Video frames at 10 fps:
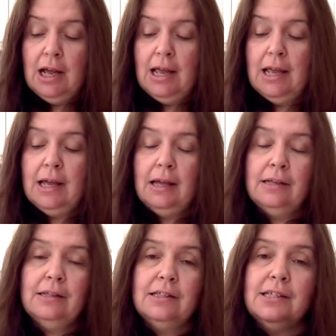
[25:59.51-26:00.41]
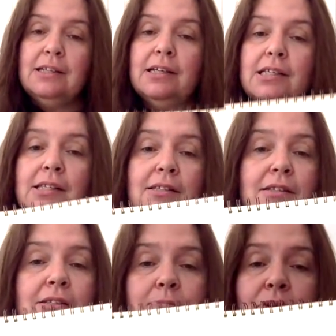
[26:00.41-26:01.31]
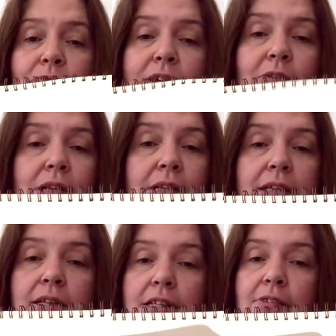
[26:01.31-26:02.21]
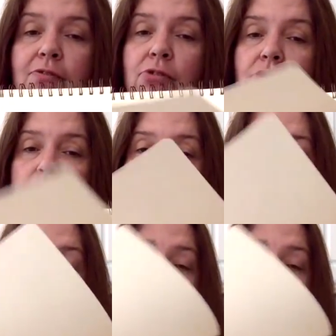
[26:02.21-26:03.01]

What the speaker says: And it's a nice, it's perfect thickness for